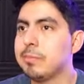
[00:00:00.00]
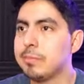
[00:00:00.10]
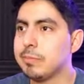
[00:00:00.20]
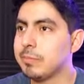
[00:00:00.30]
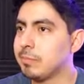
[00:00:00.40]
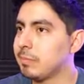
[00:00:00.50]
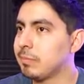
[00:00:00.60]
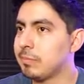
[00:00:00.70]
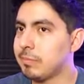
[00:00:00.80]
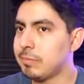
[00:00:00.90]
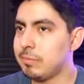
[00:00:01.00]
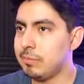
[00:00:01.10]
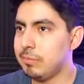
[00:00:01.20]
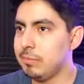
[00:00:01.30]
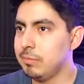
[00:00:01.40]

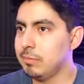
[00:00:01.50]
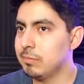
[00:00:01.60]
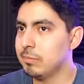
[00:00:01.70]
[no speech]